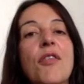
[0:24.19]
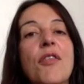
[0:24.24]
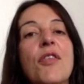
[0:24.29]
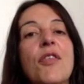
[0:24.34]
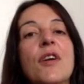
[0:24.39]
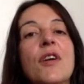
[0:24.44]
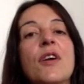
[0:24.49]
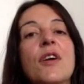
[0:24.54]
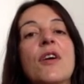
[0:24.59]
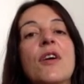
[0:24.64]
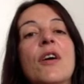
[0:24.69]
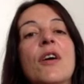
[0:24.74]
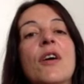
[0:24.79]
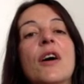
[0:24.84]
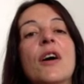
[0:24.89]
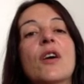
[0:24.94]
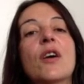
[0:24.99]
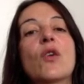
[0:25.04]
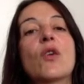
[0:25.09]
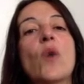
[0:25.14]
their
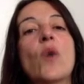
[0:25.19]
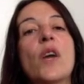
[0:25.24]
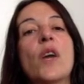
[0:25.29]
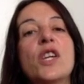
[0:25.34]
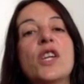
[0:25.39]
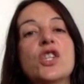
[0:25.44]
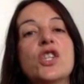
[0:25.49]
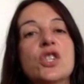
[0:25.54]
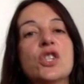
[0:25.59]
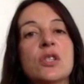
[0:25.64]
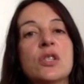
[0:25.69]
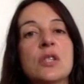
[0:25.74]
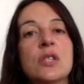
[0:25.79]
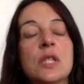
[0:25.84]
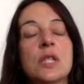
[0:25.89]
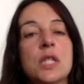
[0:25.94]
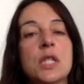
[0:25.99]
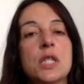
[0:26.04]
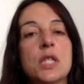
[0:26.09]
equations